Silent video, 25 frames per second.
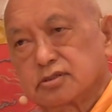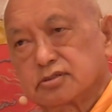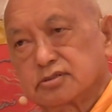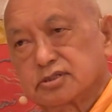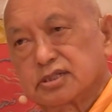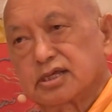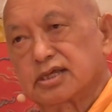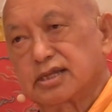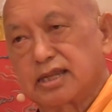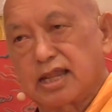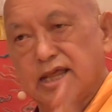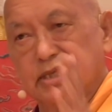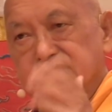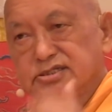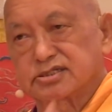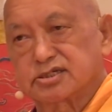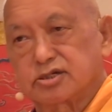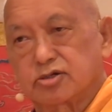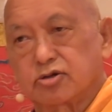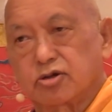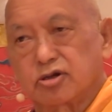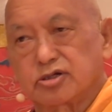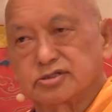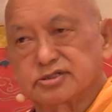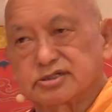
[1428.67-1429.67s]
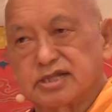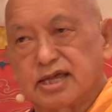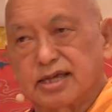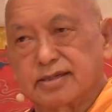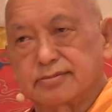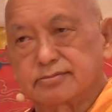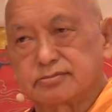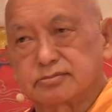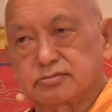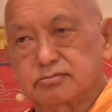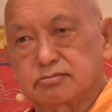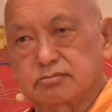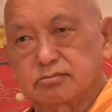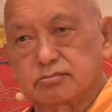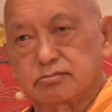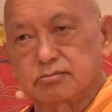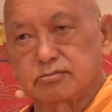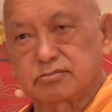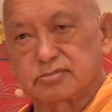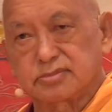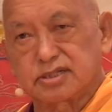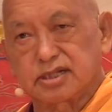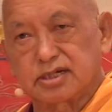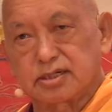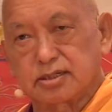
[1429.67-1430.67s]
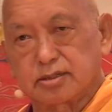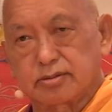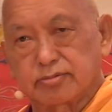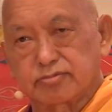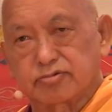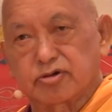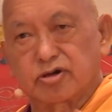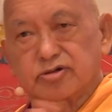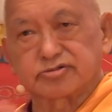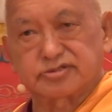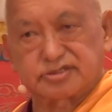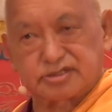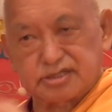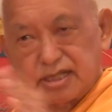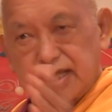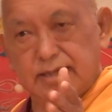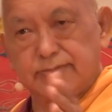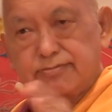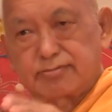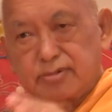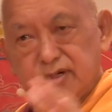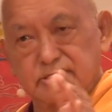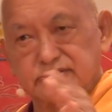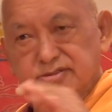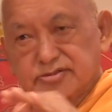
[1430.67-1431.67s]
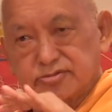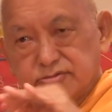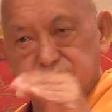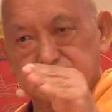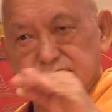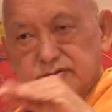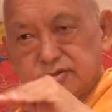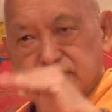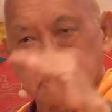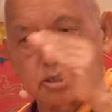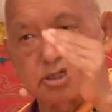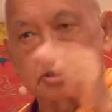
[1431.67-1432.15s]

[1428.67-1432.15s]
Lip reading: they last a long time. Of course, there are monks who